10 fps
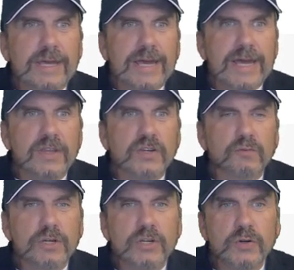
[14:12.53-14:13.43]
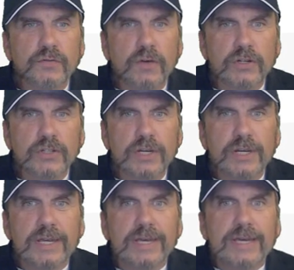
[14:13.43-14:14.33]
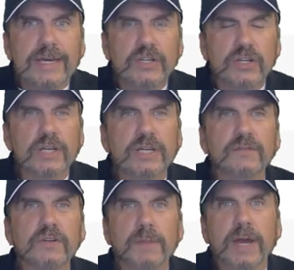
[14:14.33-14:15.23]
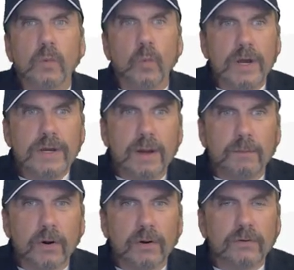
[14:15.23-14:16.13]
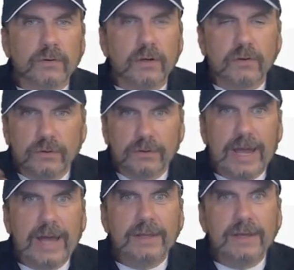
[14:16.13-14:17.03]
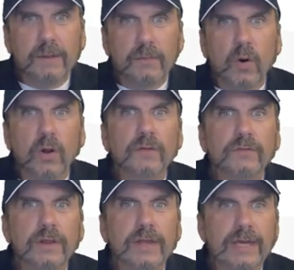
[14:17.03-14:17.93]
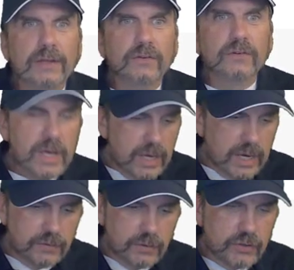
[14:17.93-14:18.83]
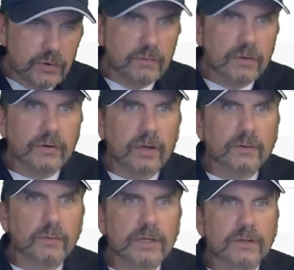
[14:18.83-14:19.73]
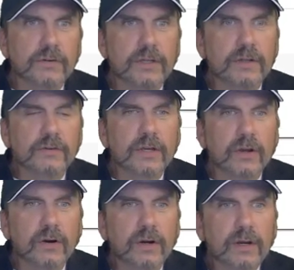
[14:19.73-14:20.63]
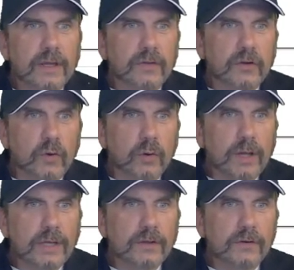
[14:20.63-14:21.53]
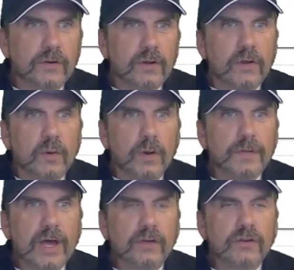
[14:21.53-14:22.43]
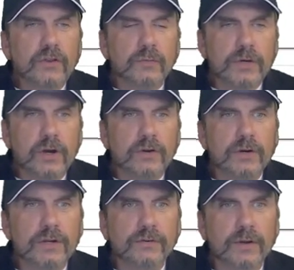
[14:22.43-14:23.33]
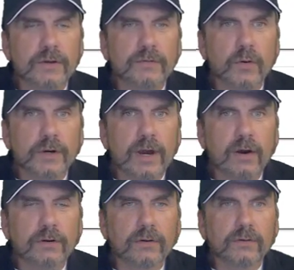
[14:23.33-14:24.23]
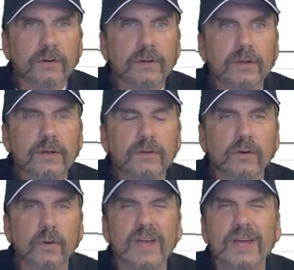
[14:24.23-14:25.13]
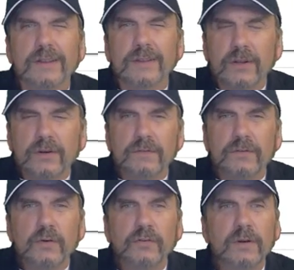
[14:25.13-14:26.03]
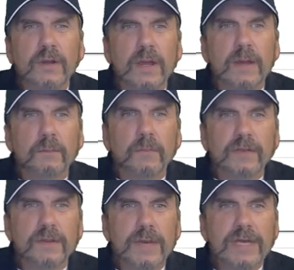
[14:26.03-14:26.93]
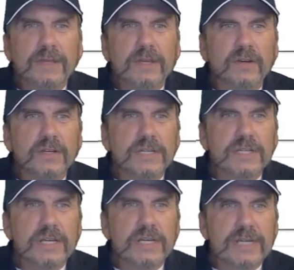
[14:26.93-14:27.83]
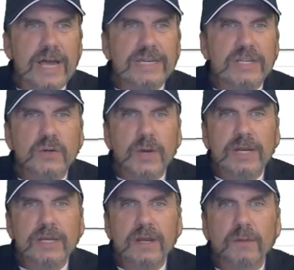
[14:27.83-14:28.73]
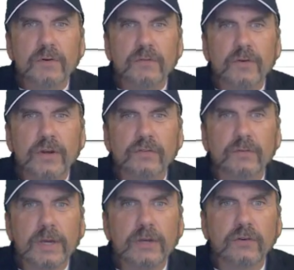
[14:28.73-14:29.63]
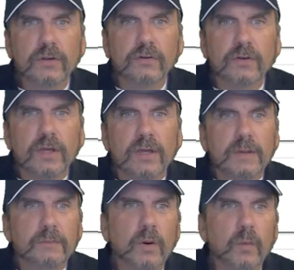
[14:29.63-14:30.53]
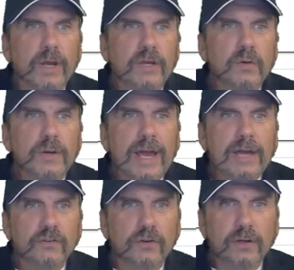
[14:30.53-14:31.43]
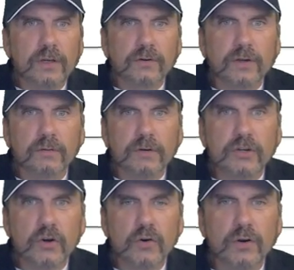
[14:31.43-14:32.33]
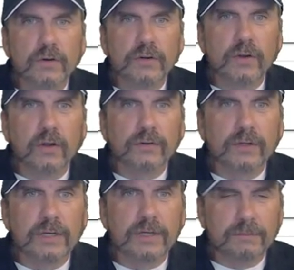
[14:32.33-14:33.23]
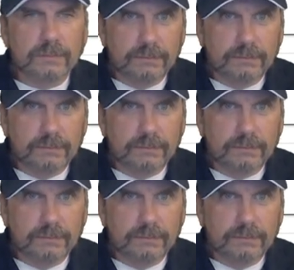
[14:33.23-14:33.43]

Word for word: And this reduce function is going to give us back one number. It's going to tally up all of the lengths and return the result. And we can see this here. The total length is 1,374 characters. So a little confusing, but the main thing to understand is I can do any number of transformations, but when I do an action, it's going to return a result, and